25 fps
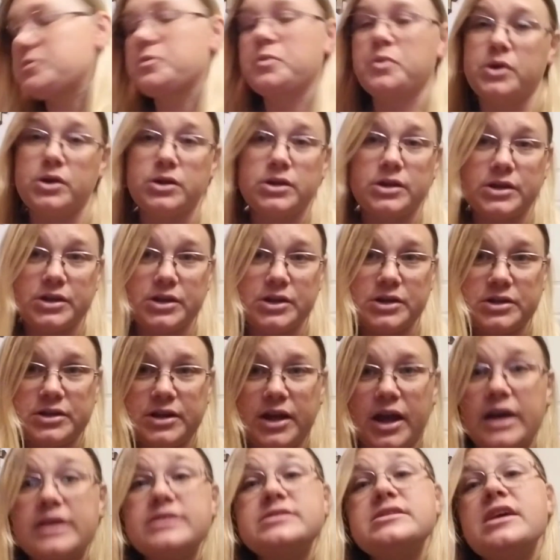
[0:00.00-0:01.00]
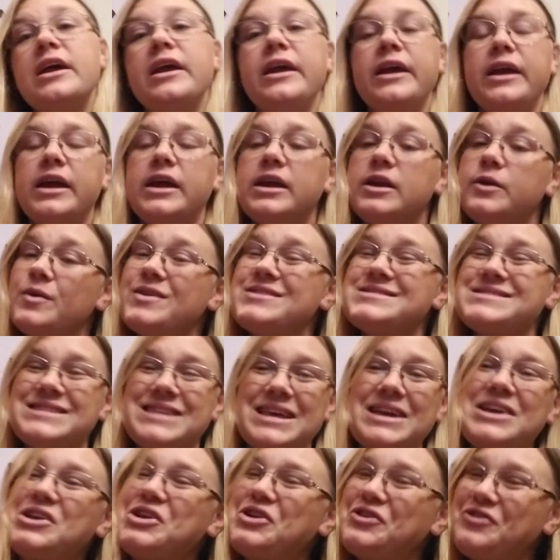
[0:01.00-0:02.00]
really good, guys. Anyways,
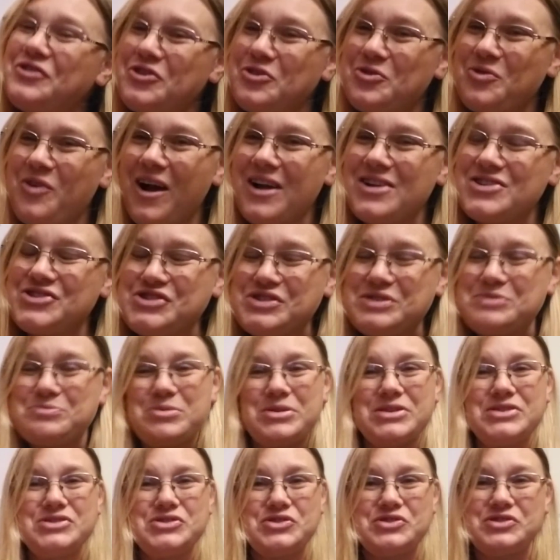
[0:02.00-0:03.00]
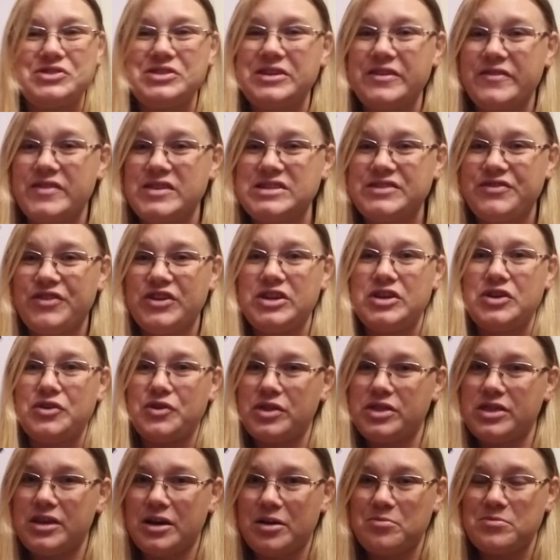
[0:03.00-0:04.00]
thank you for watching. Be sure to give this video a
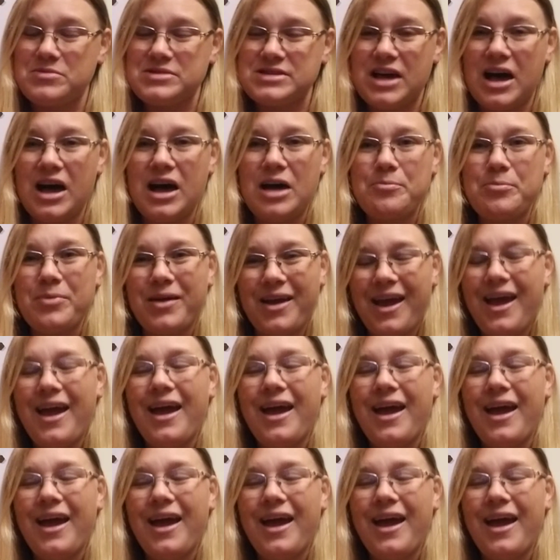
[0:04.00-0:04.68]
thumbs up.